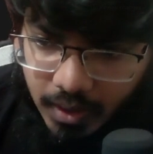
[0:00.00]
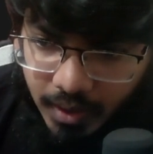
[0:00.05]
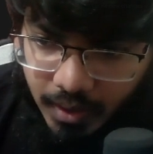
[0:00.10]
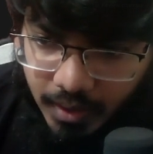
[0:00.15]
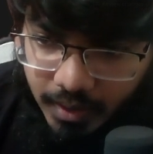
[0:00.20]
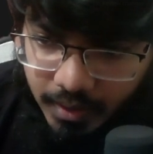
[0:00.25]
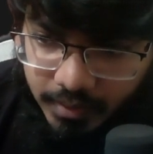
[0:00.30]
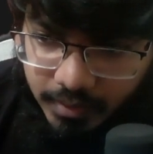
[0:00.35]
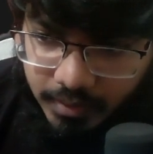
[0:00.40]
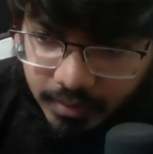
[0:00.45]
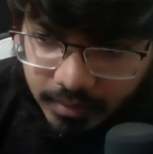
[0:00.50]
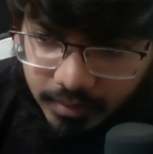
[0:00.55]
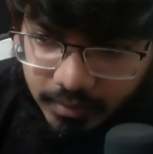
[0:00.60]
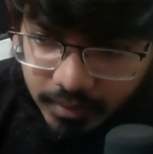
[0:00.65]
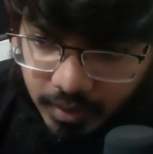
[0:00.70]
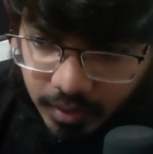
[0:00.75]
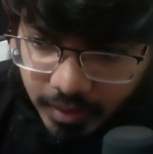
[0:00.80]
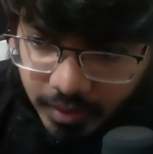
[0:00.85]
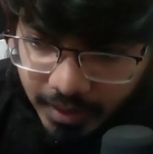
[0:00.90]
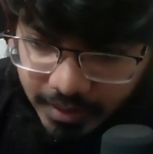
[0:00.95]

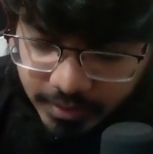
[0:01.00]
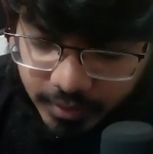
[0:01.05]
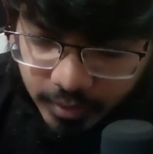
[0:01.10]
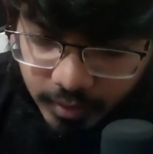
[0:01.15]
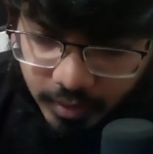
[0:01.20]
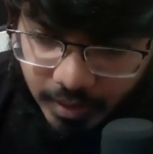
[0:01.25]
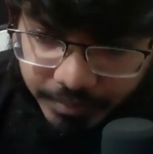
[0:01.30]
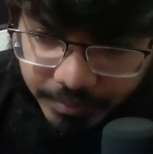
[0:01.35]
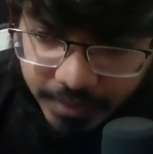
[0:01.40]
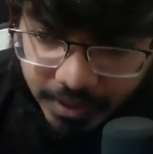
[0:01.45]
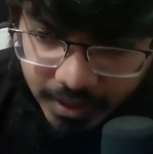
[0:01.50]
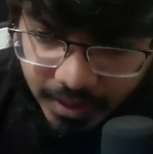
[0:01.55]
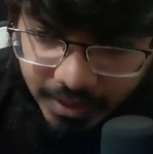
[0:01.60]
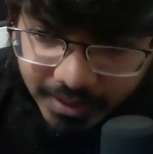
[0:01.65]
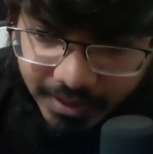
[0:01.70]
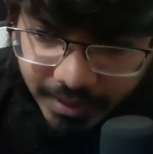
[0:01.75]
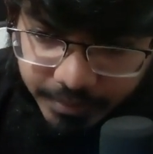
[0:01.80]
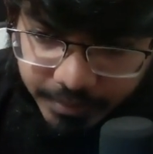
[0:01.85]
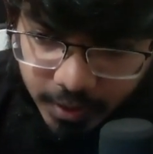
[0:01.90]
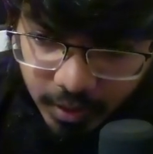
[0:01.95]
and okay, so I'm gonna
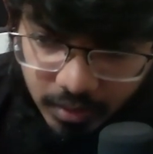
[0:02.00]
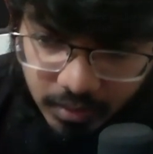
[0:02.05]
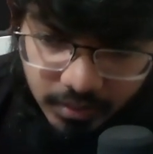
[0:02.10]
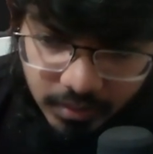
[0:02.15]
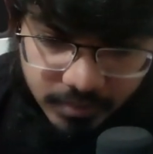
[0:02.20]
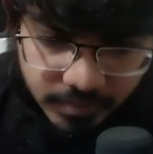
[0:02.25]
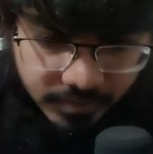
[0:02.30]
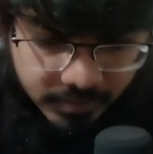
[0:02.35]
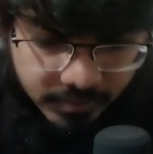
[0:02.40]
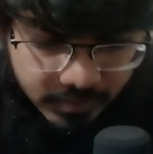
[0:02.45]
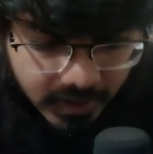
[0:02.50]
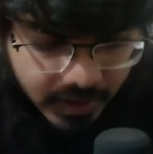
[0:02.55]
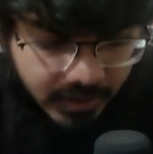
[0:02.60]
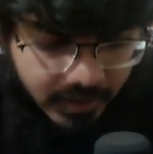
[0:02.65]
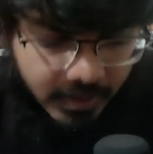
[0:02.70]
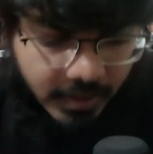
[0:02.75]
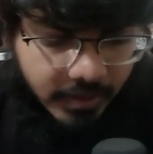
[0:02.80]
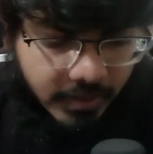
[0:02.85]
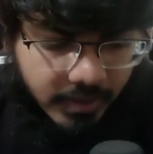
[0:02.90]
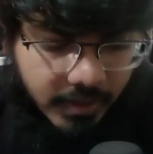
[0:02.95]
accept all,
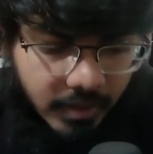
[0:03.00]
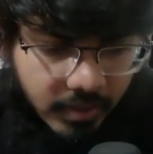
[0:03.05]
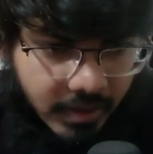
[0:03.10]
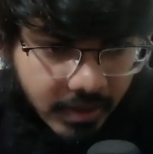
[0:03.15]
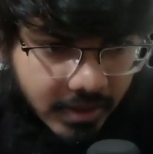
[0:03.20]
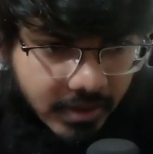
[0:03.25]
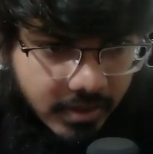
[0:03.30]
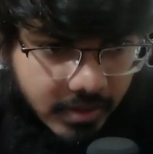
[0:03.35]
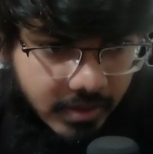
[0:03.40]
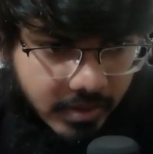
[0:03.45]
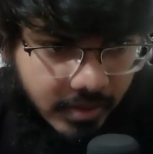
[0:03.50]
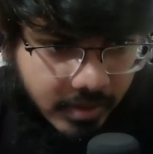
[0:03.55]
and now let's